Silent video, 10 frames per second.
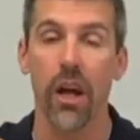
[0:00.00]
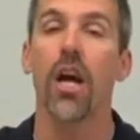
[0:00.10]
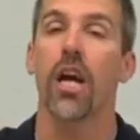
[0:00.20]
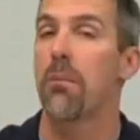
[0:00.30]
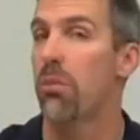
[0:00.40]

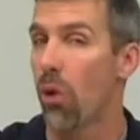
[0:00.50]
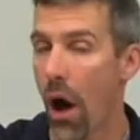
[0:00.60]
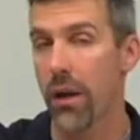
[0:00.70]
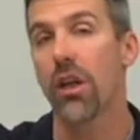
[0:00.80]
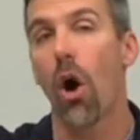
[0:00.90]
it
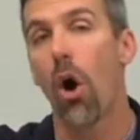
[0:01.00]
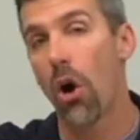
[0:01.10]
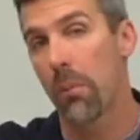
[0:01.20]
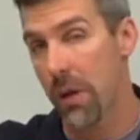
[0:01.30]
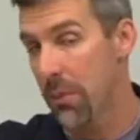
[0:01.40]
brought
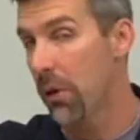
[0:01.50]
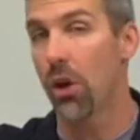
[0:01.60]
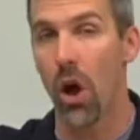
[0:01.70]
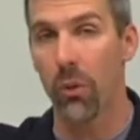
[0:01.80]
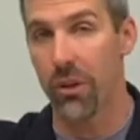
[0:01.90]
all people
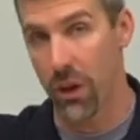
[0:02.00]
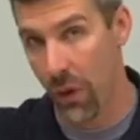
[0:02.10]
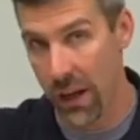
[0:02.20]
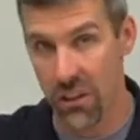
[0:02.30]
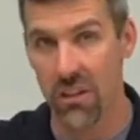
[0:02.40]
along with it, a
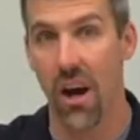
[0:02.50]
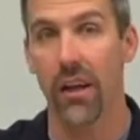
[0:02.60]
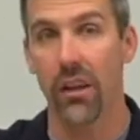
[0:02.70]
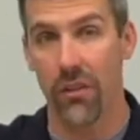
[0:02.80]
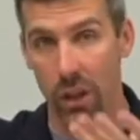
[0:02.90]
rising tide,
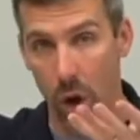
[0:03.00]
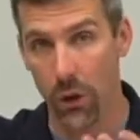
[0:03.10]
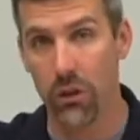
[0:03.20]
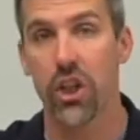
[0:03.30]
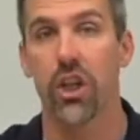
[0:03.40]
lifting all
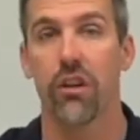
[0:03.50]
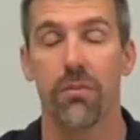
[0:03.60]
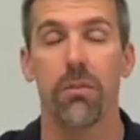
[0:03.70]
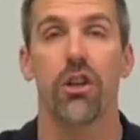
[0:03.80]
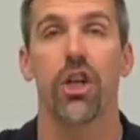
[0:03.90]
those
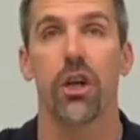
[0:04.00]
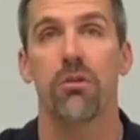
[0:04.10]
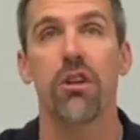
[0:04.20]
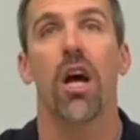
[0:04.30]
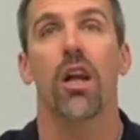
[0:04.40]
ships,